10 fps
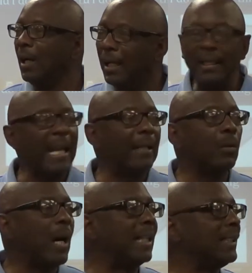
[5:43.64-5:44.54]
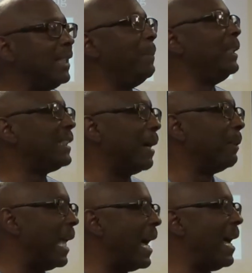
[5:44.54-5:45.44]
Then I said, let me
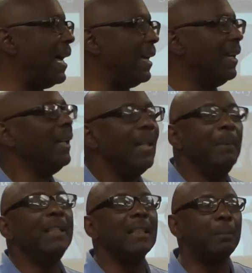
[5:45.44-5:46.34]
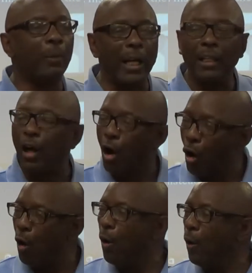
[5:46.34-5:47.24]
stop lying. Let me just bring the
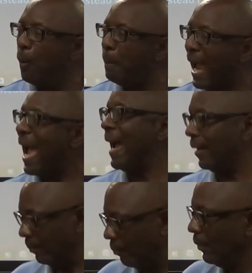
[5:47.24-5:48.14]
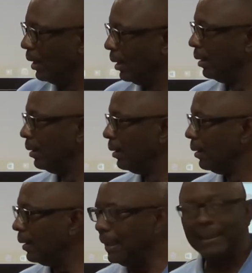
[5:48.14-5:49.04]
whole pack
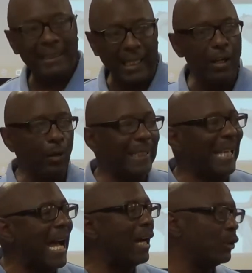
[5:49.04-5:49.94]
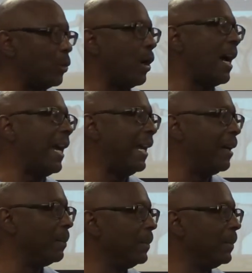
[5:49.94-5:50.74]
and set it on the couch where I am.